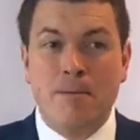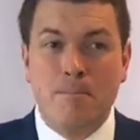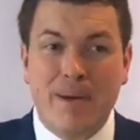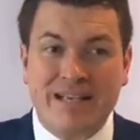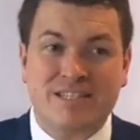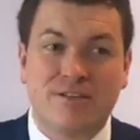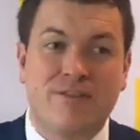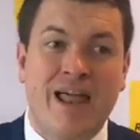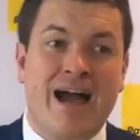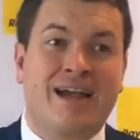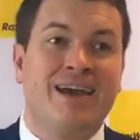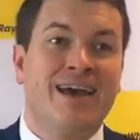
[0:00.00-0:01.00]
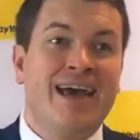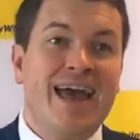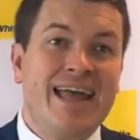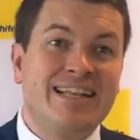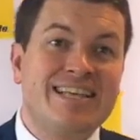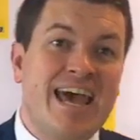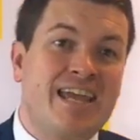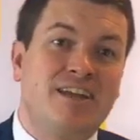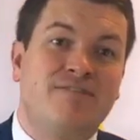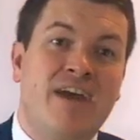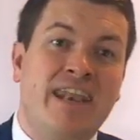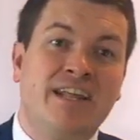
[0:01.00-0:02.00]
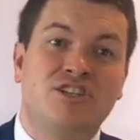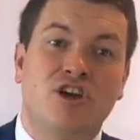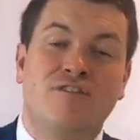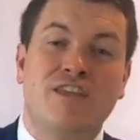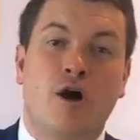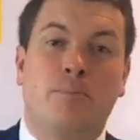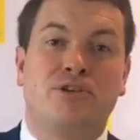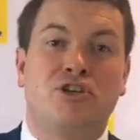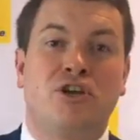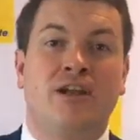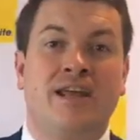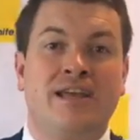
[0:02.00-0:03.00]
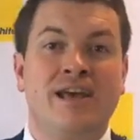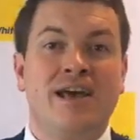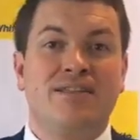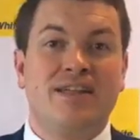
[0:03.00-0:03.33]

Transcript: best of luck and take advantage of the opportunity